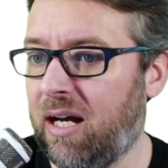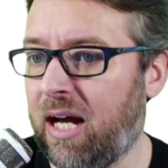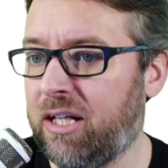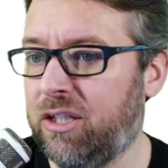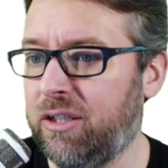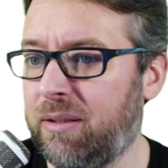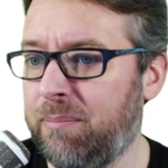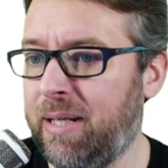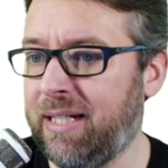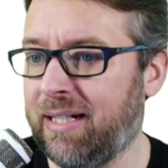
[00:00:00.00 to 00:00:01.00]
I could
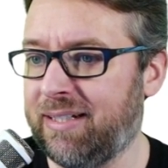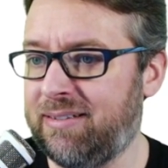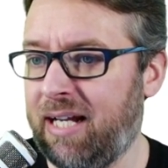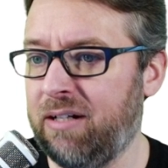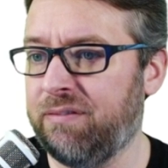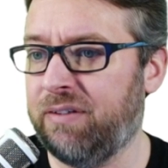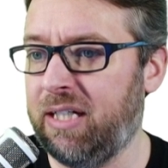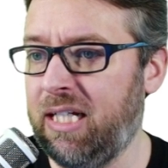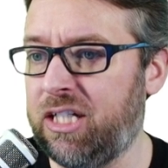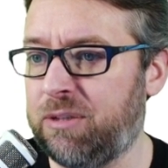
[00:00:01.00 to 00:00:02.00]
make a container for
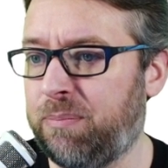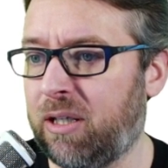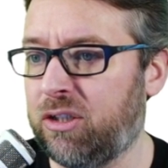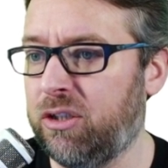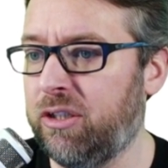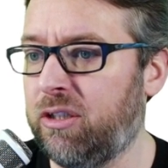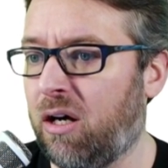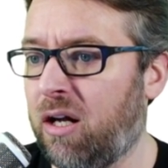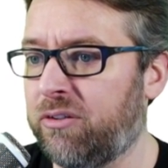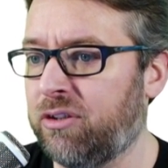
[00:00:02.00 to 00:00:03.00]
each, but could
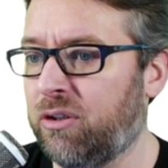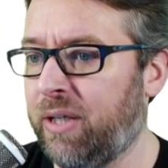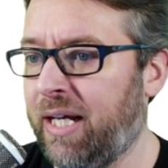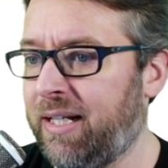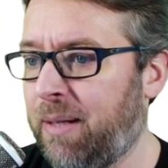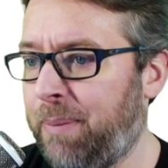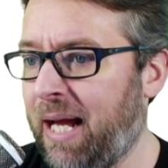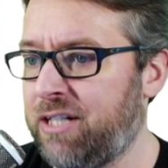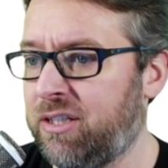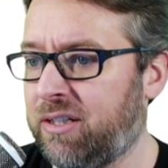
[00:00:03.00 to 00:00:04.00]
also edit
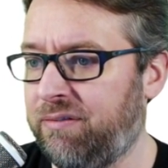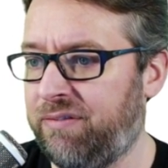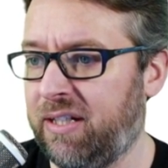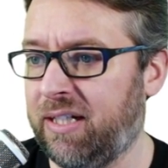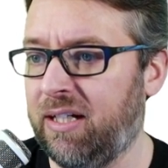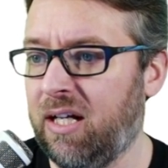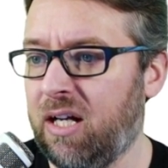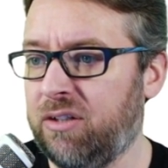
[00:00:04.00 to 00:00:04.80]
Apache config